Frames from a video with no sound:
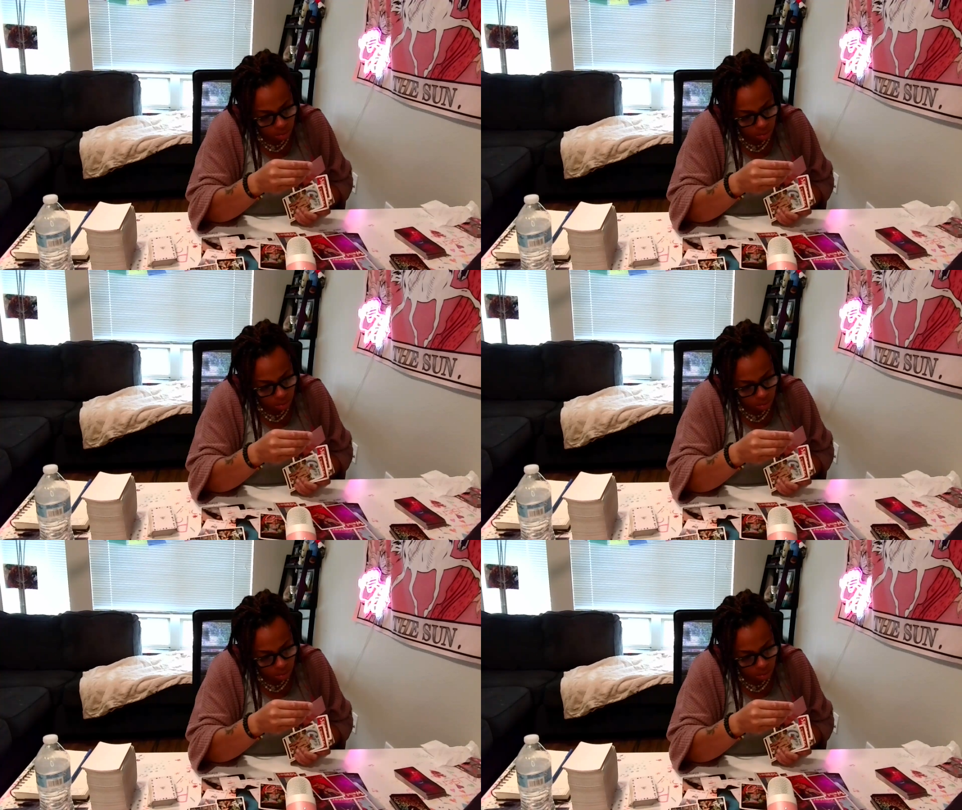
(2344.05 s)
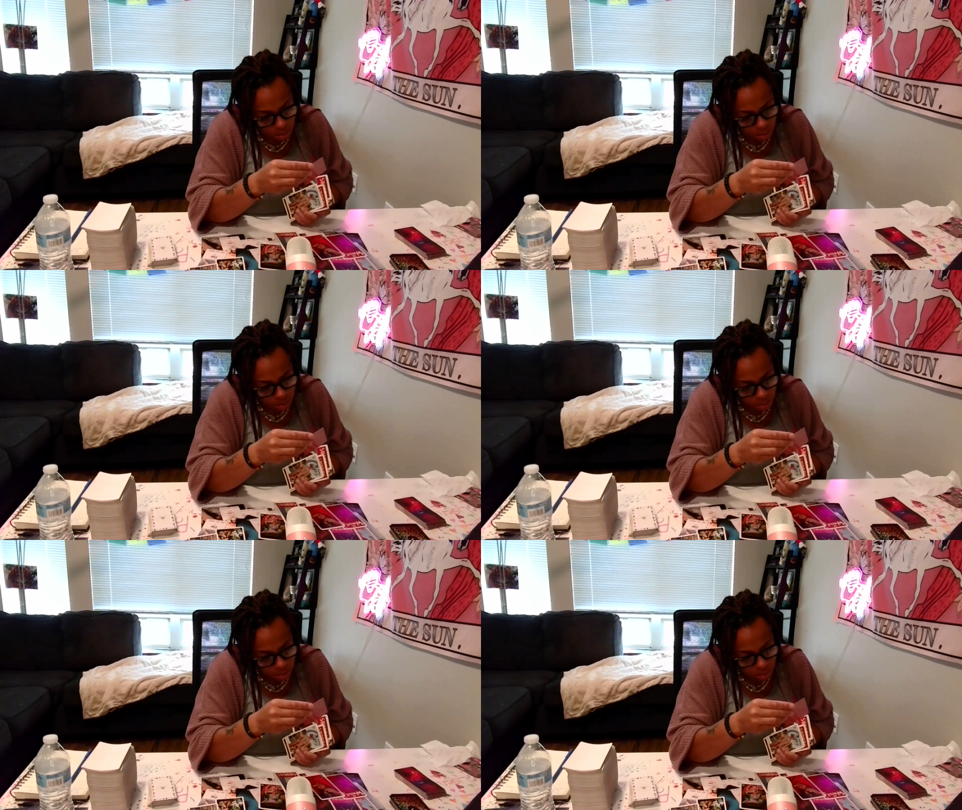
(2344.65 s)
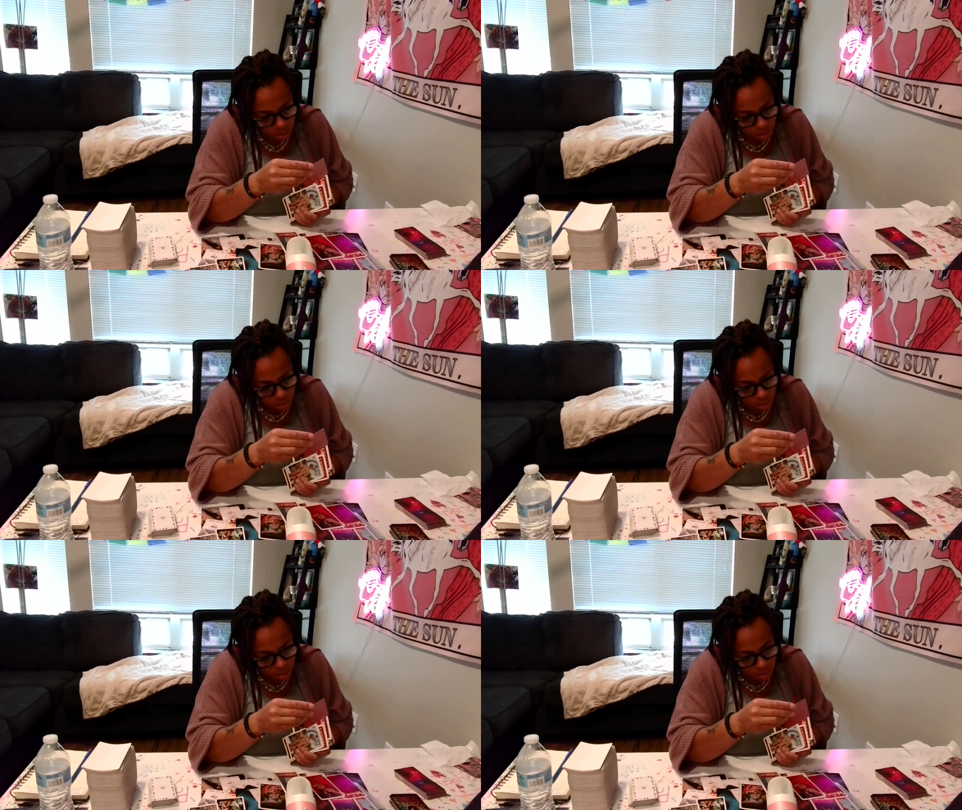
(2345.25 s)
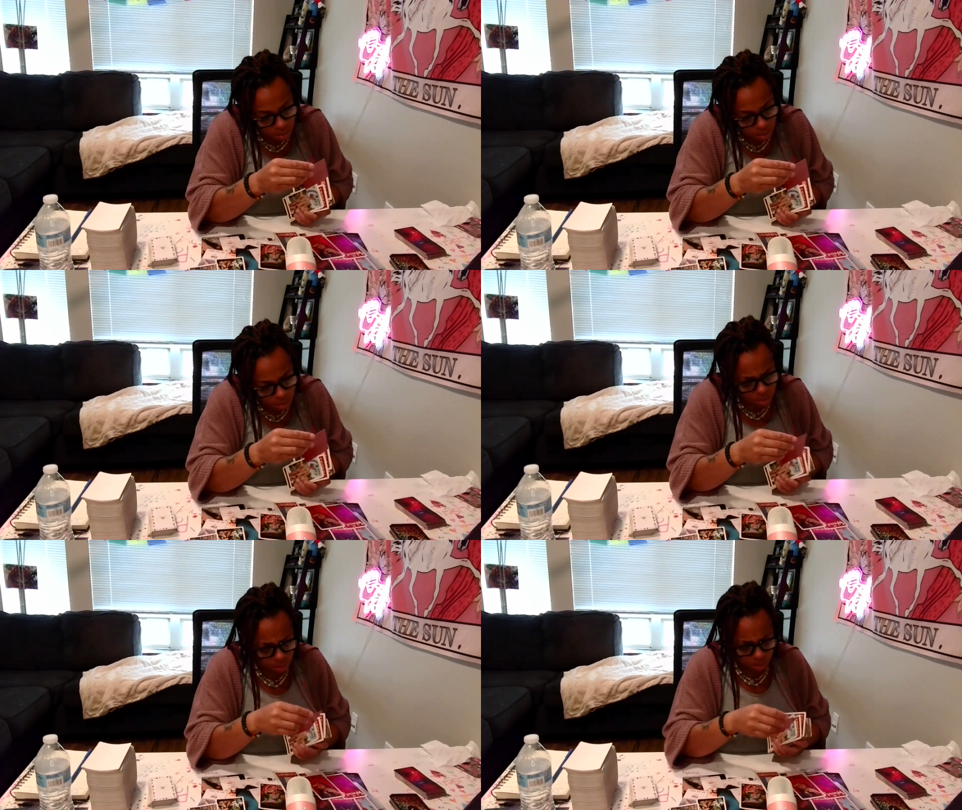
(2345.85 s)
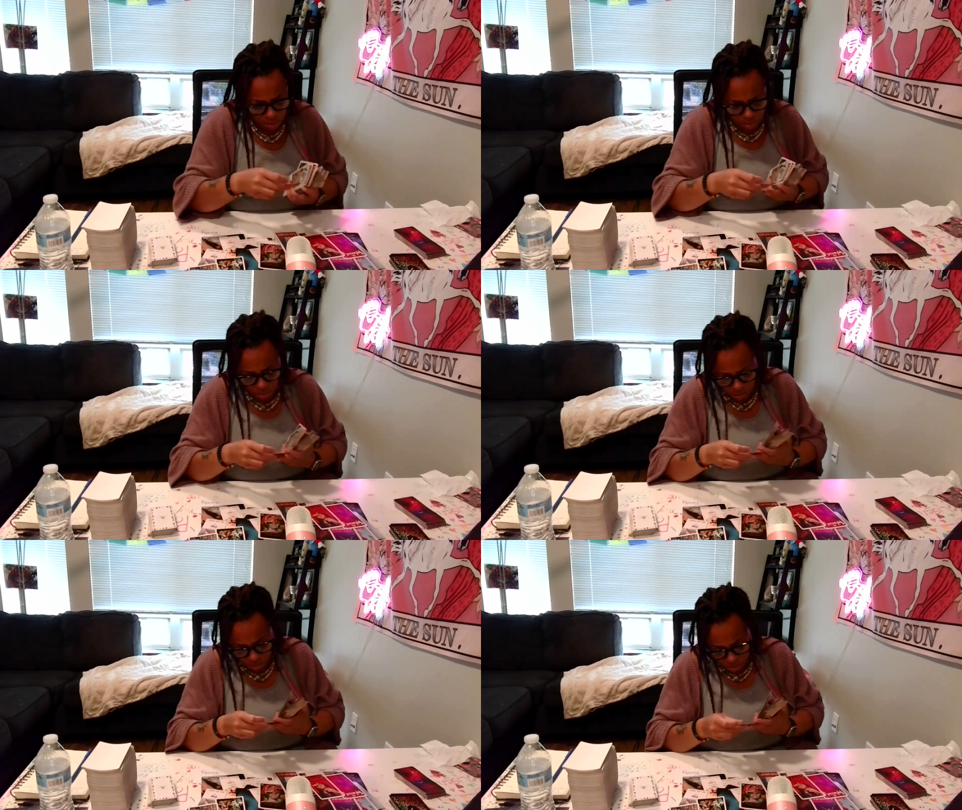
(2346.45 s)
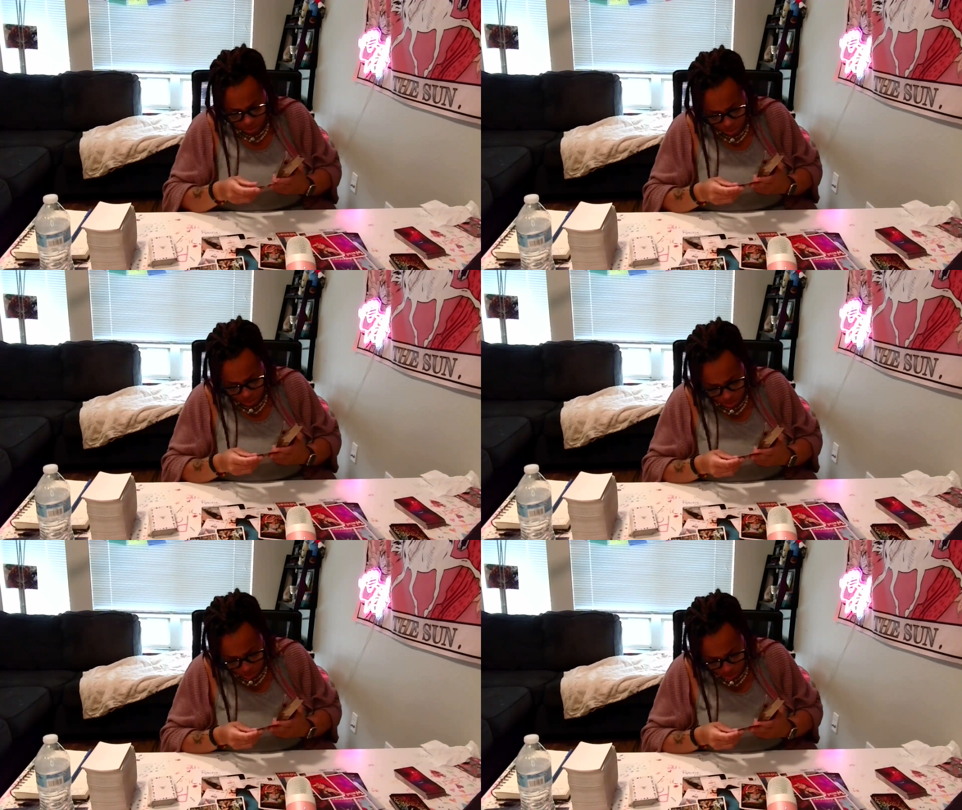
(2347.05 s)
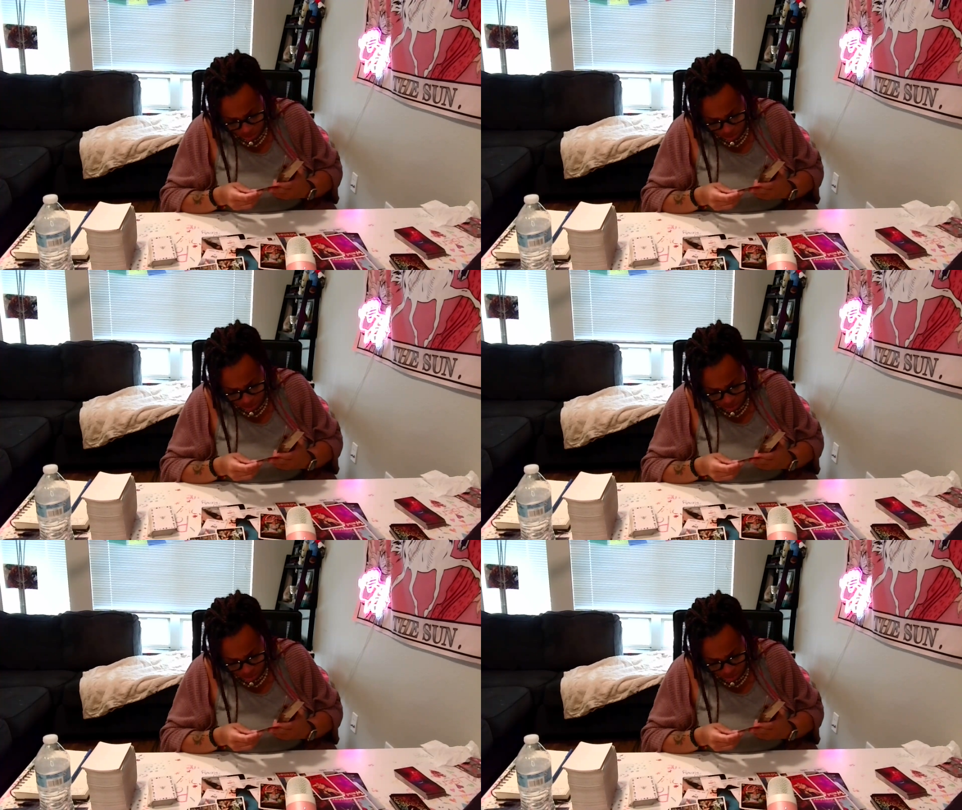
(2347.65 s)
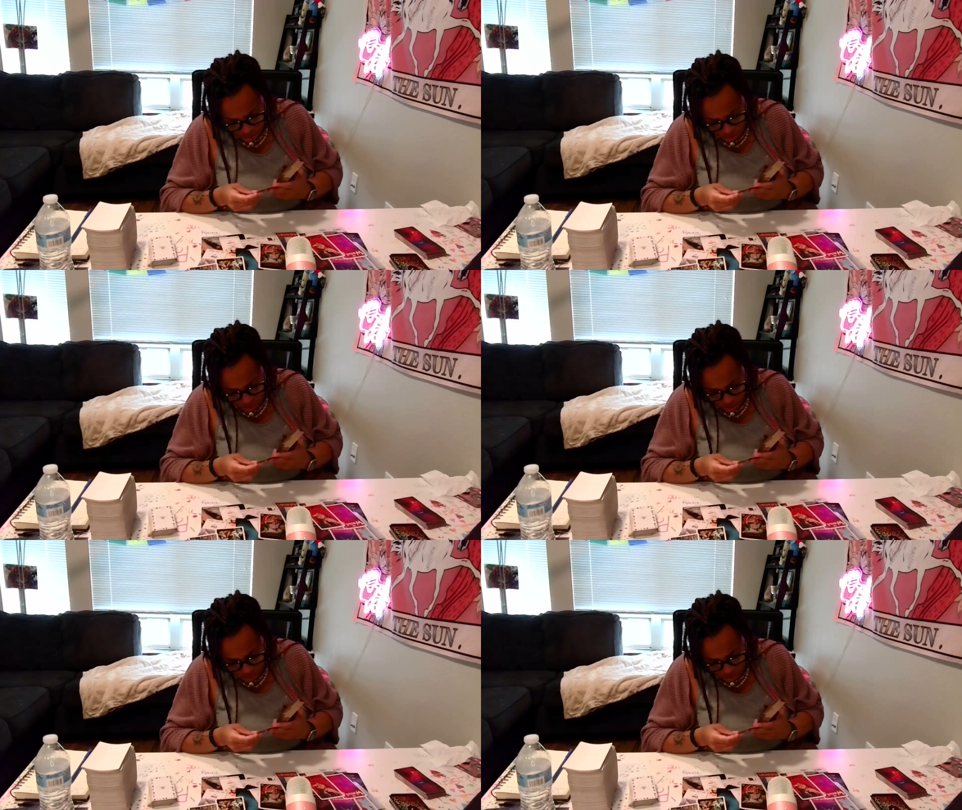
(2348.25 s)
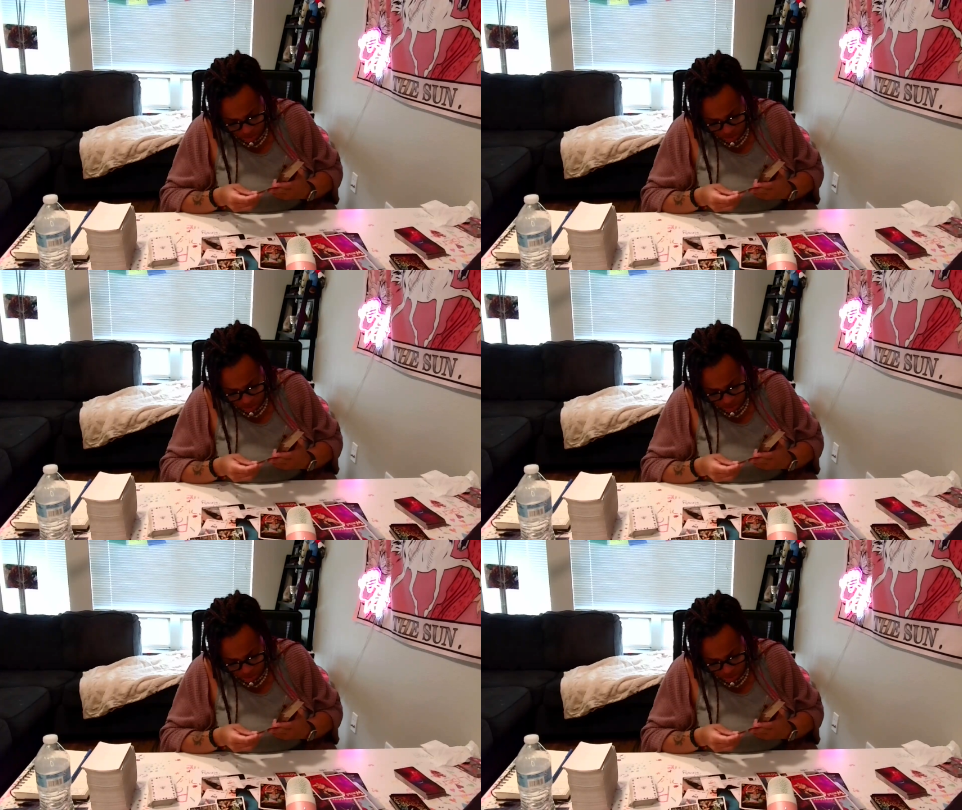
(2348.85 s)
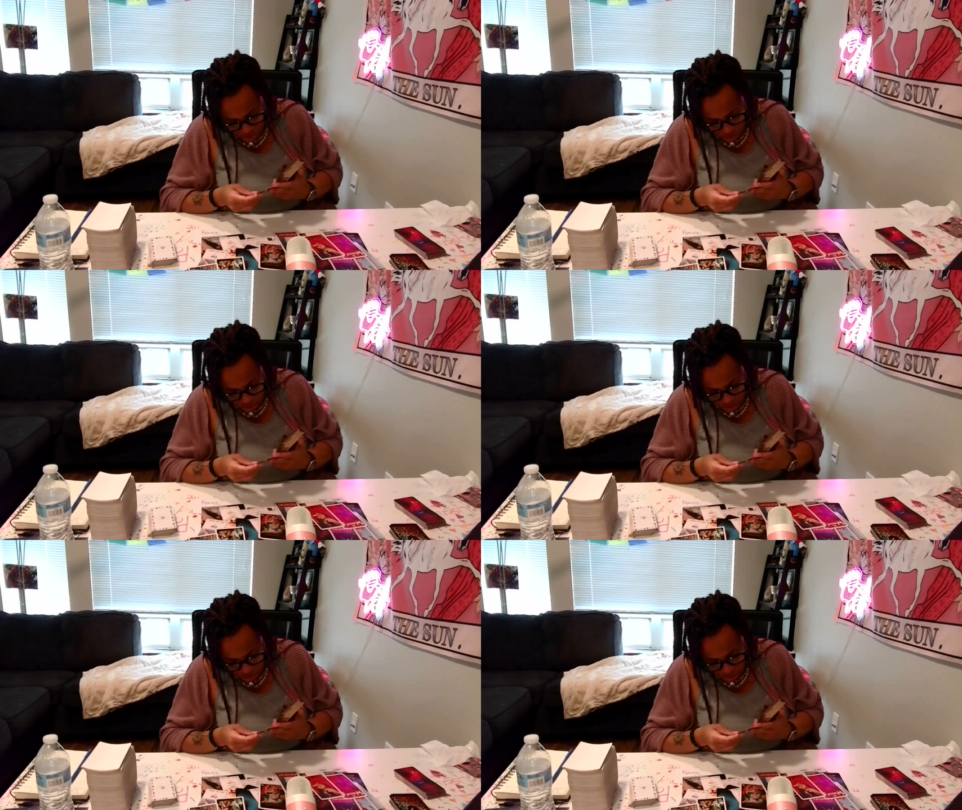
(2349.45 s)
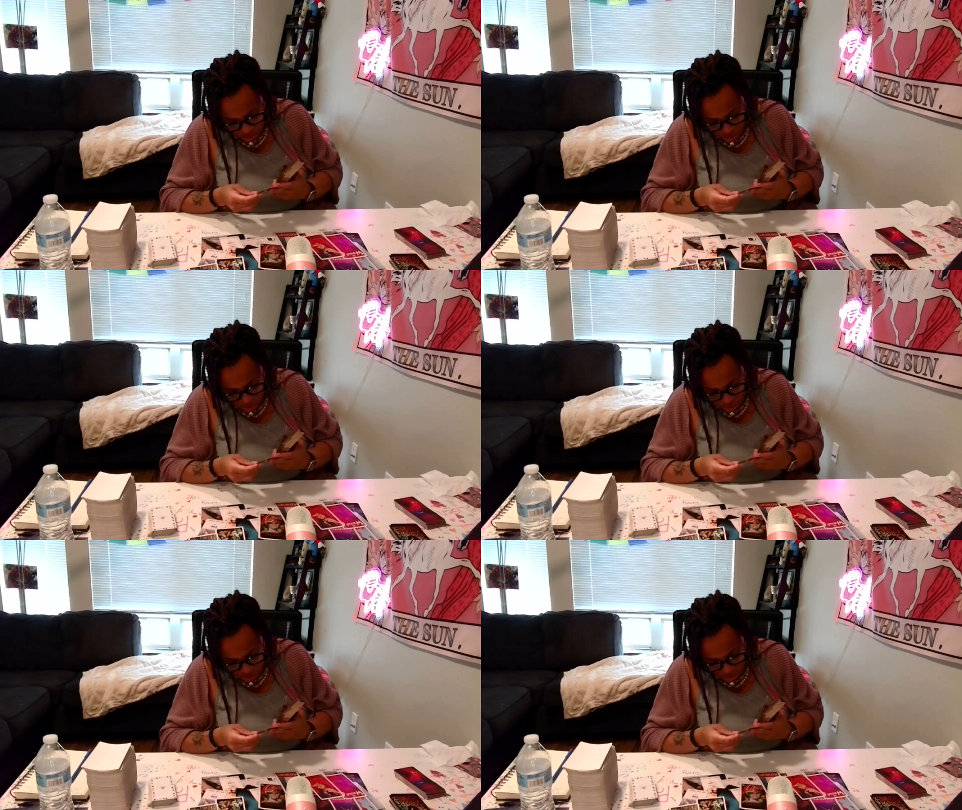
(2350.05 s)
(no one is talking)